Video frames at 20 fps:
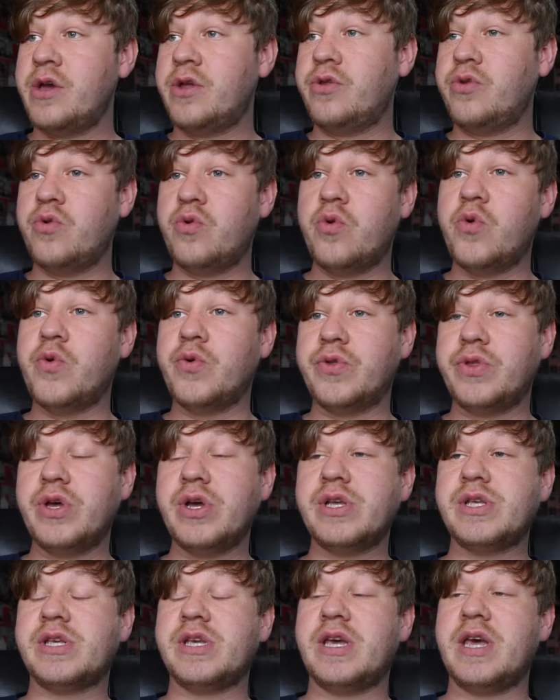nor
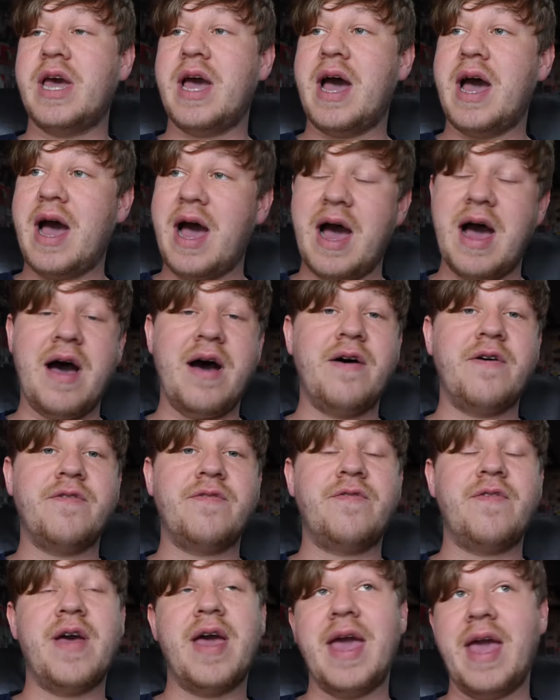does it
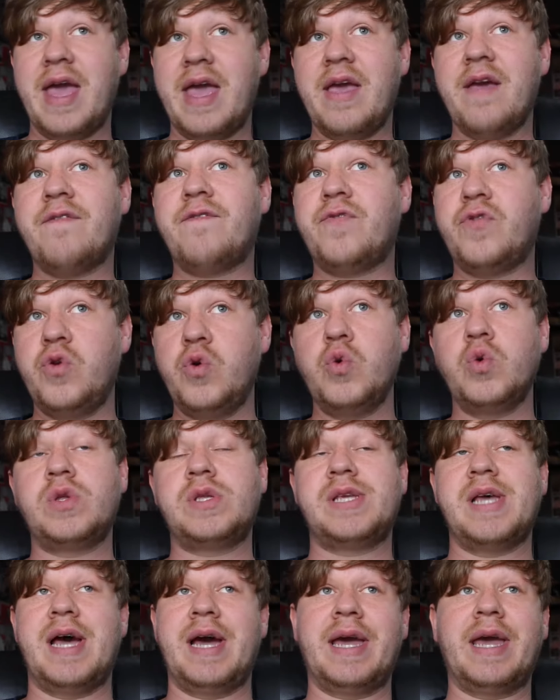have a fuel
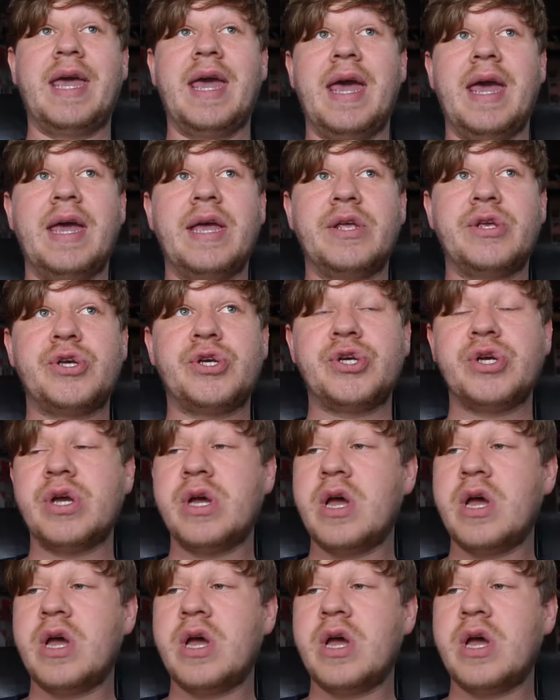tank gauge,